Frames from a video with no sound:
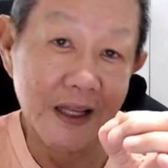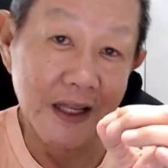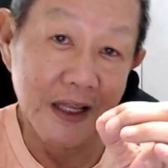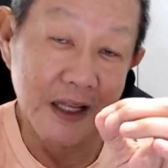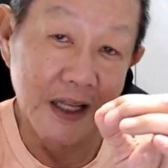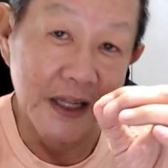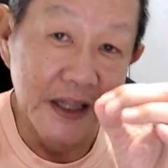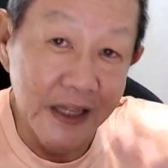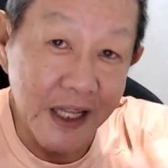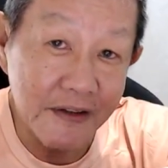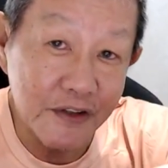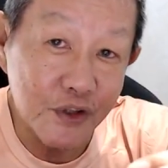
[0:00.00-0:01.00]
It
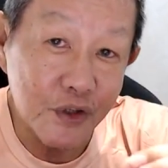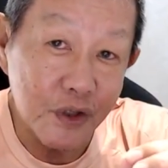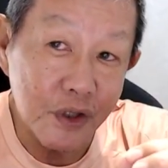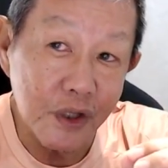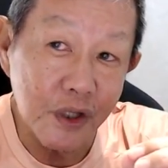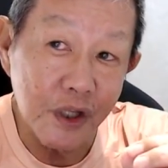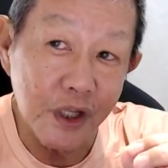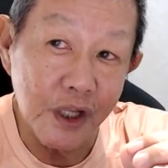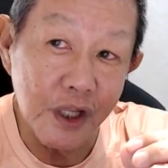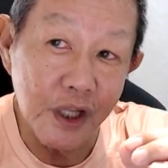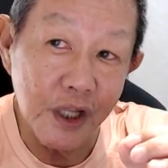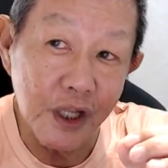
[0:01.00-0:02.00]
needs,
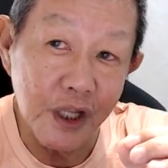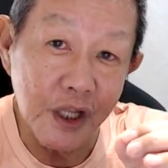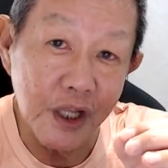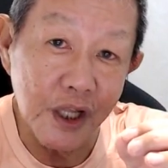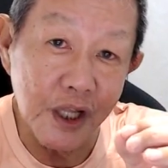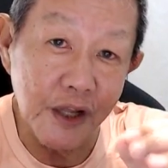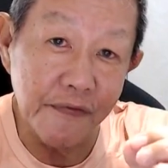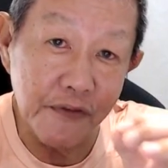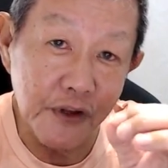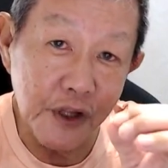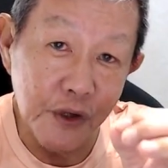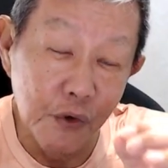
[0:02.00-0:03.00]
if
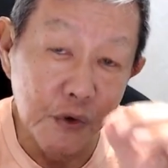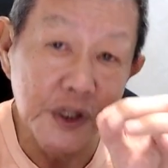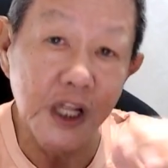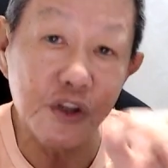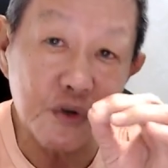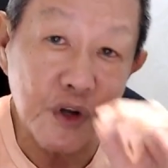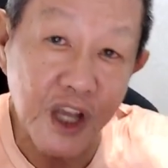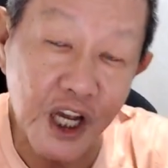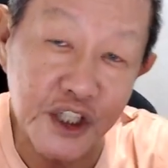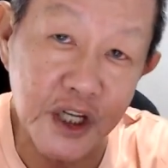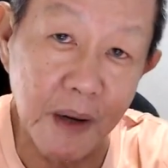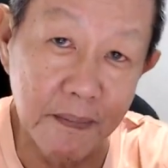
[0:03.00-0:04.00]
you need to catch
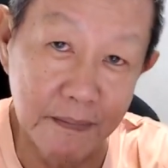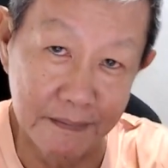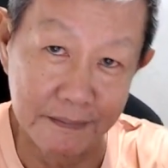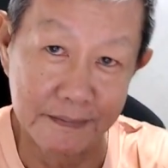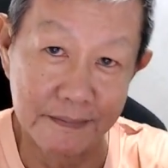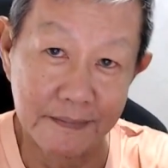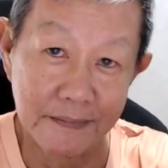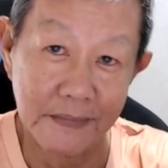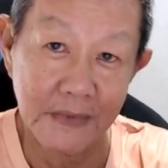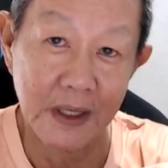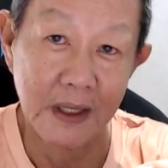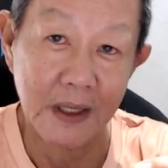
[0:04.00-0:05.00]
up,
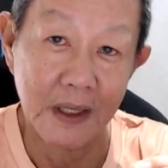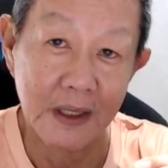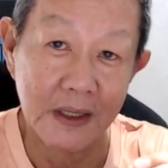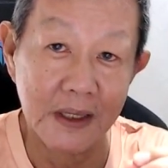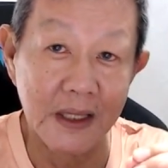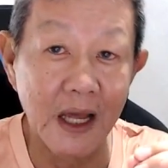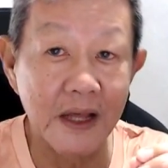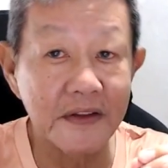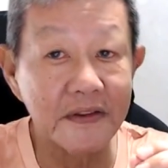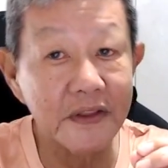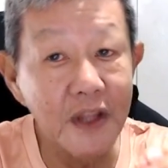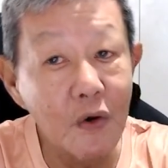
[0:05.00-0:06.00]
there's
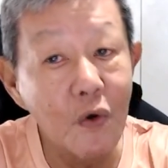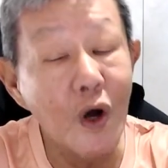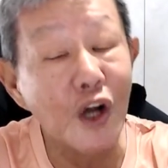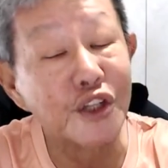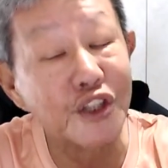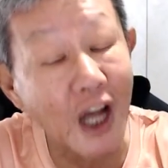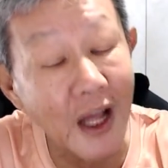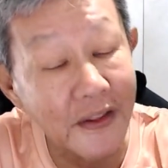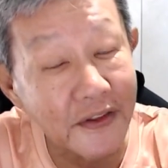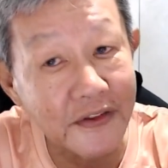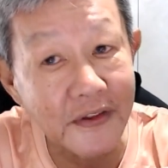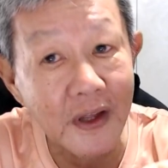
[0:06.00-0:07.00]
still a
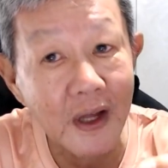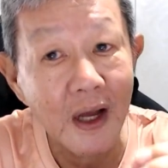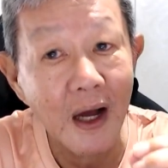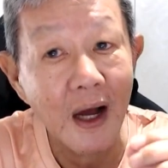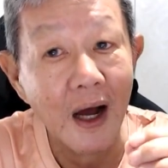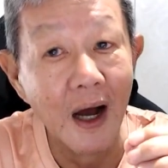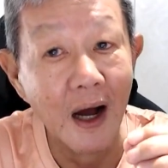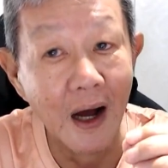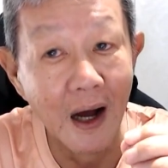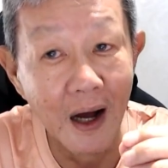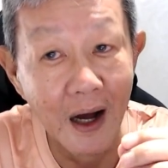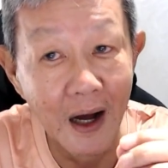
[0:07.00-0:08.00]
chance
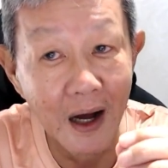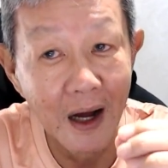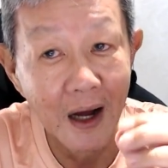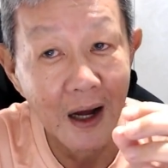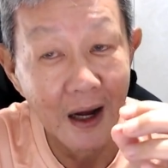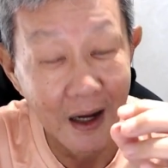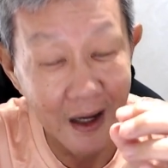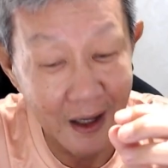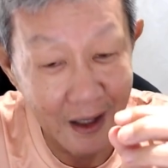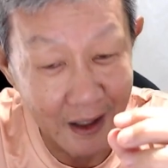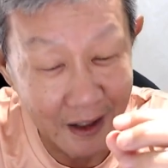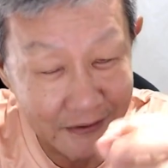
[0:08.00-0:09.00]
uh, uh,
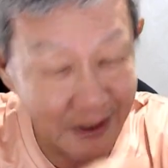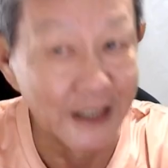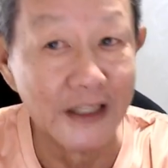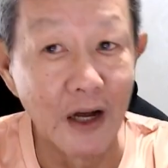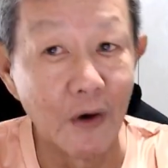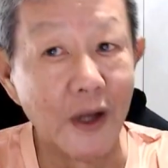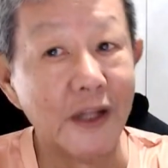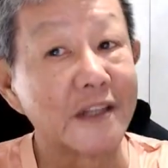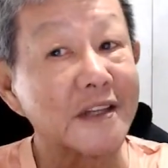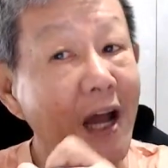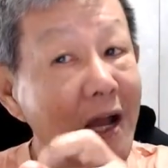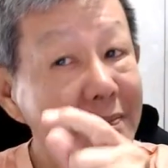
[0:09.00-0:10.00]
right now, and the
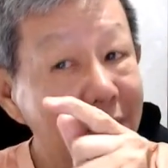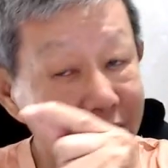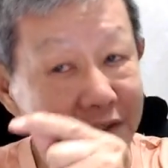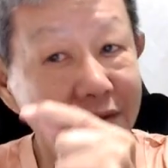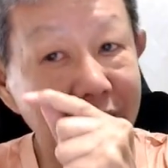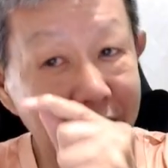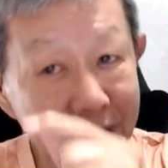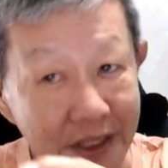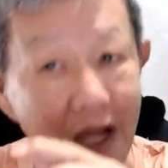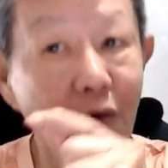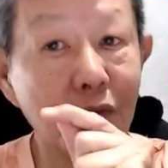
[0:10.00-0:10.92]
time is now.